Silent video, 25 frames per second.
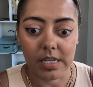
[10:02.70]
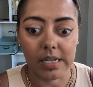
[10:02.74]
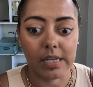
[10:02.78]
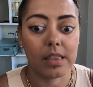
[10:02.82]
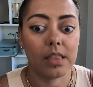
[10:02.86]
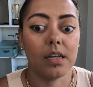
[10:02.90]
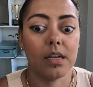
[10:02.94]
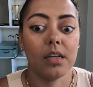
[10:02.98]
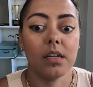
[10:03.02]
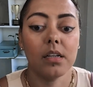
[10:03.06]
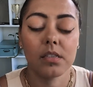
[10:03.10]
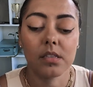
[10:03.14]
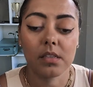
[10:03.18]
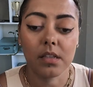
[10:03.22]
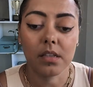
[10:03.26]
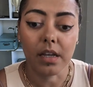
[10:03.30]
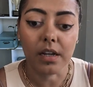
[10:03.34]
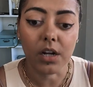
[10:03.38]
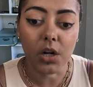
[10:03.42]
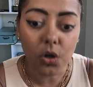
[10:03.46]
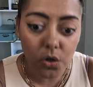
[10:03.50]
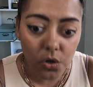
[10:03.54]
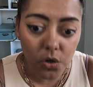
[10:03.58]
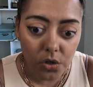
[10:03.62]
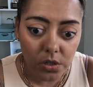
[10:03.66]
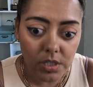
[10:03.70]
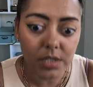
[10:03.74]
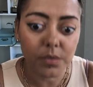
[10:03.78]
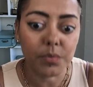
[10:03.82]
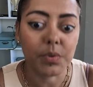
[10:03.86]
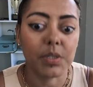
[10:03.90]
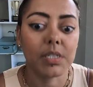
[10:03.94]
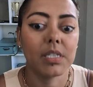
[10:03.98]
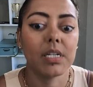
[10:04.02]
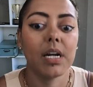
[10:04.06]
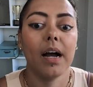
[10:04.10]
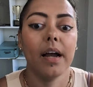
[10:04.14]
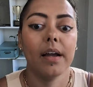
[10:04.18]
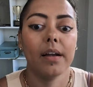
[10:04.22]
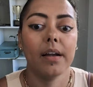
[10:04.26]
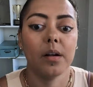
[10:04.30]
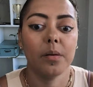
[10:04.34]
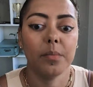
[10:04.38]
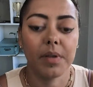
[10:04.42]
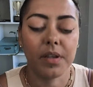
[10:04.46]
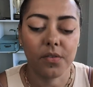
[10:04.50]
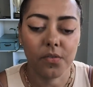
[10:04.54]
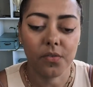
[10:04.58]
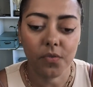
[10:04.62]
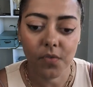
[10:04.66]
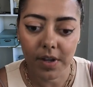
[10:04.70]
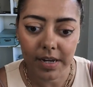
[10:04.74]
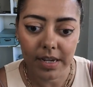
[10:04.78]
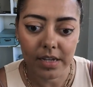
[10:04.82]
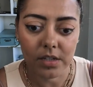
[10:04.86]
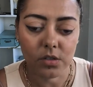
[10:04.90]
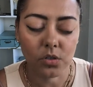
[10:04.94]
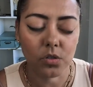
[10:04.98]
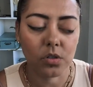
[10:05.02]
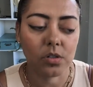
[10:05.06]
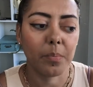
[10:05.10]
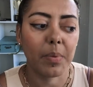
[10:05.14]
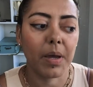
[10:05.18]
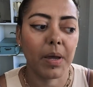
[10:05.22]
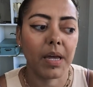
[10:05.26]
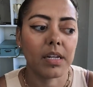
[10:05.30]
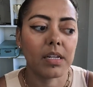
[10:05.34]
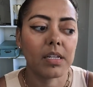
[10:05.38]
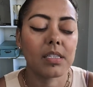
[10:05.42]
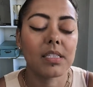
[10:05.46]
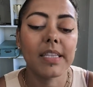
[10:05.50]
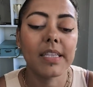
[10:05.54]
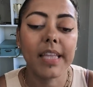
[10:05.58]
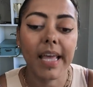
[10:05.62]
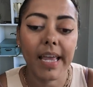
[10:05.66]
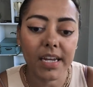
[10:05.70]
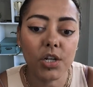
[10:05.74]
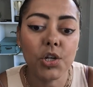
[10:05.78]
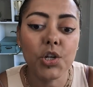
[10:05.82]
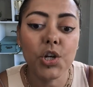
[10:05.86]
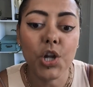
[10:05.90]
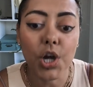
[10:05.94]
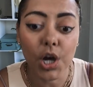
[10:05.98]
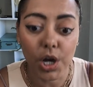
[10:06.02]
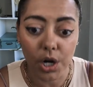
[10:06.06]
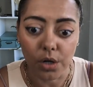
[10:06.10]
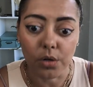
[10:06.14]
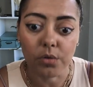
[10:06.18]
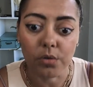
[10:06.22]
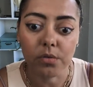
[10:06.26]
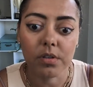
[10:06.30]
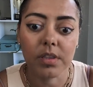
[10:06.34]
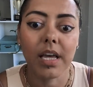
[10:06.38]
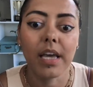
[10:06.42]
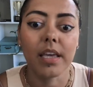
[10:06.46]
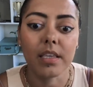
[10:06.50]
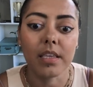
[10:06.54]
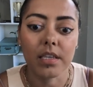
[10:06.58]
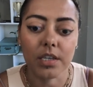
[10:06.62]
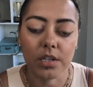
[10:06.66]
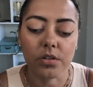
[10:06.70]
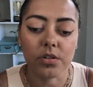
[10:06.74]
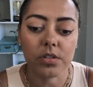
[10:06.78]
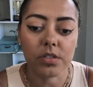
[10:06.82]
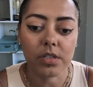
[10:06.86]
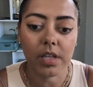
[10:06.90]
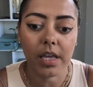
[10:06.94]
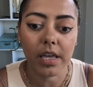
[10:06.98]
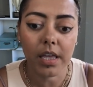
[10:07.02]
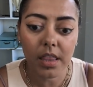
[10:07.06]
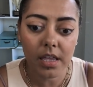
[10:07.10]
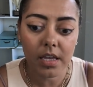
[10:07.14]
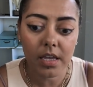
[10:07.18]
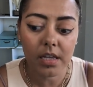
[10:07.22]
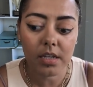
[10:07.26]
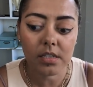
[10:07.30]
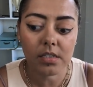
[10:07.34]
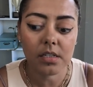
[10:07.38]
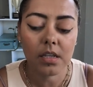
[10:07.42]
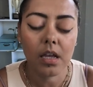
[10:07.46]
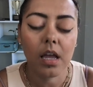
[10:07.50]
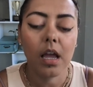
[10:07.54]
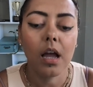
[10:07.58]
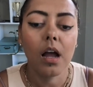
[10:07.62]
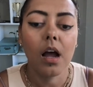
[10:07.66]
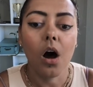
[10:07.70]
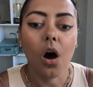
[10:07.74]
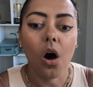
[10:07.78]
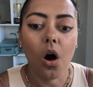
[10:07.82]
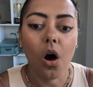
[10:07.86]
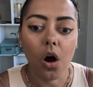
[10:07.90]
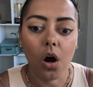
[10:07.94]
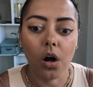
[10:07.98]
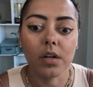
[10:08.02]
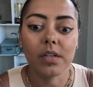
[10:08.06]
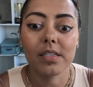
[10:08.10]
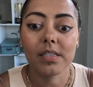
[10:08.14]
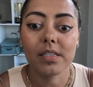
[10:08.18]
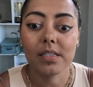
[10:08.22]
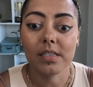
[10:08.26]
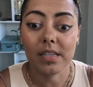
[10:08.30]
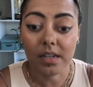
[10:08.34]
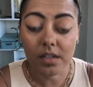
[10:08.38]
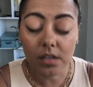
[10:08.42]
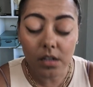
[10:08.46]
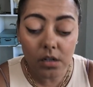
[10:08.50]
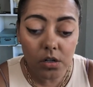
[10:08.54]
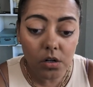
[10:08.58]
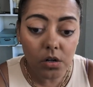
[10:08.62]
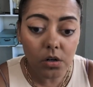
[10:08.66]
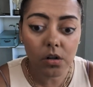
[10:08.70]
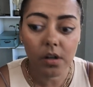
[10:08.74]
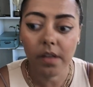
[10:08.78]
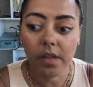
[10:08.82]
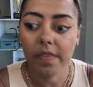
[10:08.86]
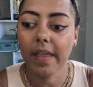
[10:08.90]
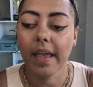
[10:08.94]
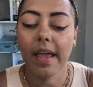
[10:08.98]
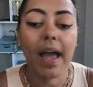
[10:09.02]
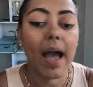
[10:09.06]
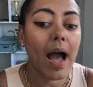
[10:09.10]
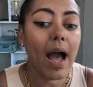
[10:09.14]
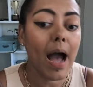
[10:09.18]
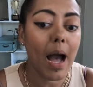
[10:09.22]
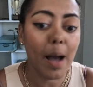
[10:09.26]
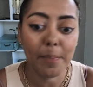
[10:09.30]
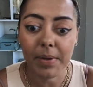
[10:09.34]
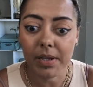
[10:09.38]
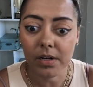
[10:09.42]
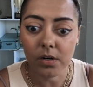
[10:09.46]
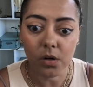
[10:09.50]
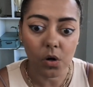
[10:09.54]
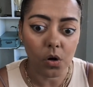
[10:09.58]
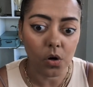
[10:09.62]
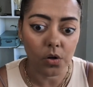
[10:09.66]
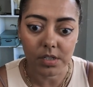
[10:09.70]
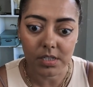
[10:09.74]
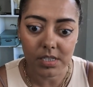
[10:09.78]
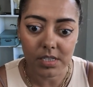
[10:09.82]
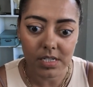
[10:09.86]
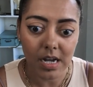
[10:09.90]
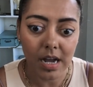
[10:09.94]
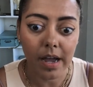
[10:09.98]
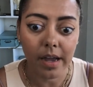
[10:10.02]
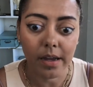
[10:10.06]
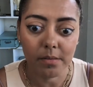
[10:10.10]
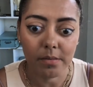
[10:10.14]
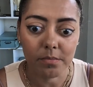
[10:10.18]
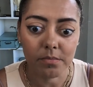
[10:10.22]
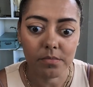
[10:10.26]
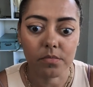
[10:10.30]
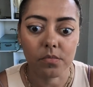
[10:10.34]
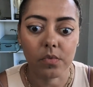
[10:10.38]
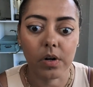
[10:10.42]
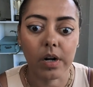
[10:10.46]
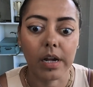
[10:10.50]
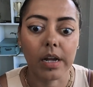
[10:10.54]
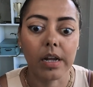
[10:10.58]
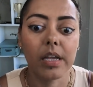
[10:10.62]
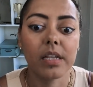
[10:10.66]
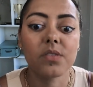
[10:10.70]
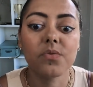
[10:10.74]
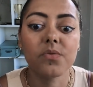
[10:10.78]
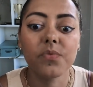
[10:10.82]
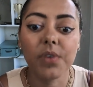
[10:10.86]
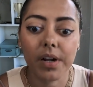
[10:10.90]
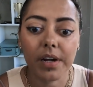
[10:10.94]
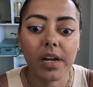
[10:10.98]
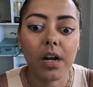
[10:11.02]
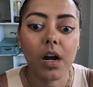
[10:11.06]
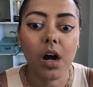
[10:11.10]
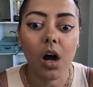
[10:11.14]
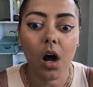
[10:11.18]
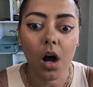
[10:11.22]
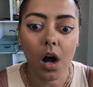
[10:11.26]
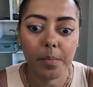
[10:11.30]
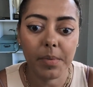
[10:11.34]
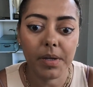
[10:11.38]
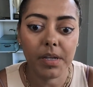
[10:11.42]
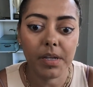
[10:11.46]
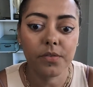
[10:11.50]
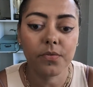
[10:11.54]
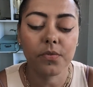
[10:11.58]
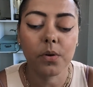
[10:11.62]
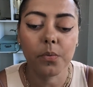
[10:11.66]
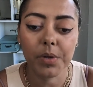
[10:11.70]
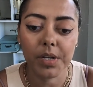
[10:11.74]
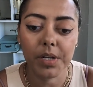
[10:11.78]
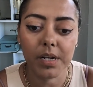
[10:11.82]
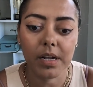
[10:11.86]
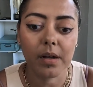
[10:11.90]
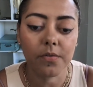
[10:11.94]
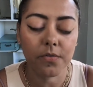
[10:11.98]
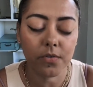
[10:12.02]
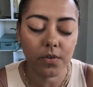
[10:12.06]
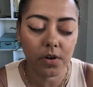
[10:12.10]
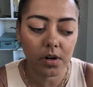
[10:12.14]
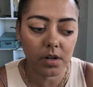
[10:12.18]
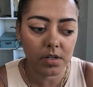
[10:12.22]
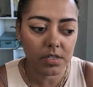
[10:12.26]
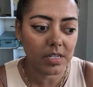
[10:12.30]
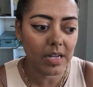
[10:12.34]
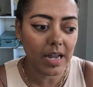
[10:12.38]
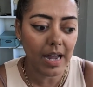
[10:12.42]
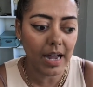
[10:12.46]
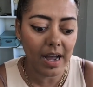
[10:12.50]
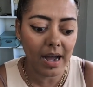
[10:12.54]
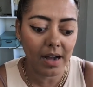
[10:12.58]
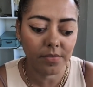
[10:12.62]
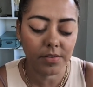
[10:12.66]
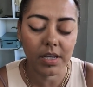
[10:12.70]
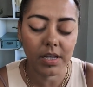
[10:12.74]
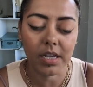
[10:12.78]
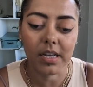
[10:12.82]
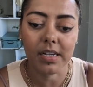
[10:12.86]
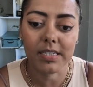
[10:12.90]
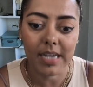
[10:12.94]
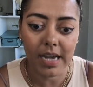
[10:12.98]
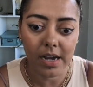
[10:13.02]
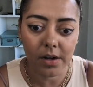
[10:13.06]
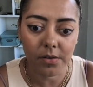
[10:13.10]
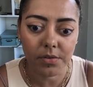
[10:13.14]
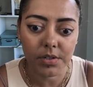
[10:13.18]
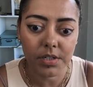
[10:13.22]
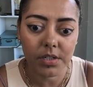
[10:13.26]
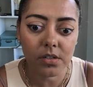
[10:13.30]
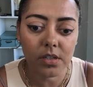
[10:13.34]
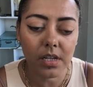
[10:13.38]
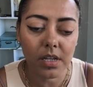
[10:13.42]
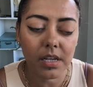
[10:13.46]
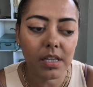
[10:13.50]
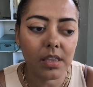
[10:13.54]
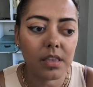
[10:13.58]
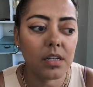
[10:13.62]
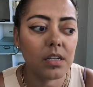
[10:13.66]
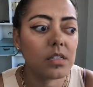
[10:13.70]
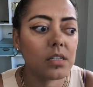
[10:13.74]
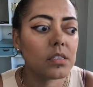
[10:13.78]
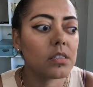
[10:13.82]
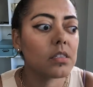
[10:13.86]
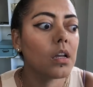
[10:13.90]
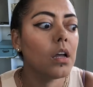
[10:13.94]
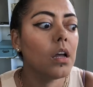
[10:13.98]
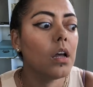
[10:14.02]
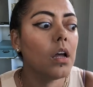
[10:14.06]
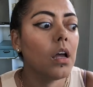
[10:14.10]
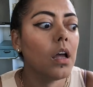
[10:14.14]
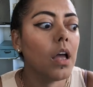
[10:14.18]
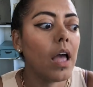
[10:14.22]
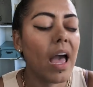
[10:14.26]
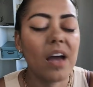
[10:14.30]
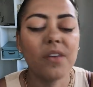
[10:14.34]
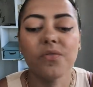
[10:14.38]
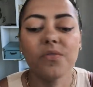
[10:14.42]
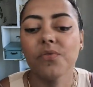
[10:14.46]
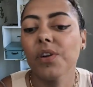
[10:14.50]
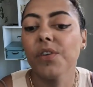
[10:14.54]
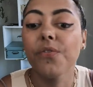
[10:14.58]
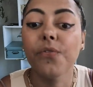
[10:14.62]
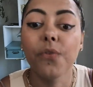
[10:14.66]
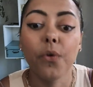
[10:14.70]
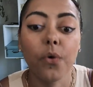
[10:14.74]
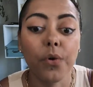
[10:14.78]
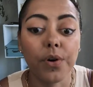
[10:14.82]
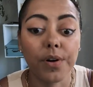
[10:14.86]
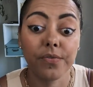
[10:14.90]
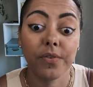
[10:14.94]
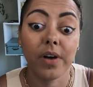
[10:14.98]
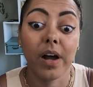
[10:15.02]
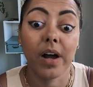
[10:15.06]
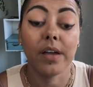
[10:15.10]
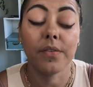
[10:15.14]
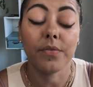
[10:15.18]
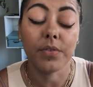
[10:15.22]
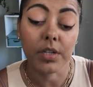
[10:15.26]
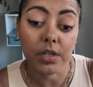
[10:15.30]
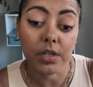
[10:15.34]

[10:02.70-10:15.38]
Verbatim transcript: like this, like early retirement, financial independence, they know that years like this are cyclical and they happen all the time, right? It's very common for we to, for us to have like a down year like this every 4 to 5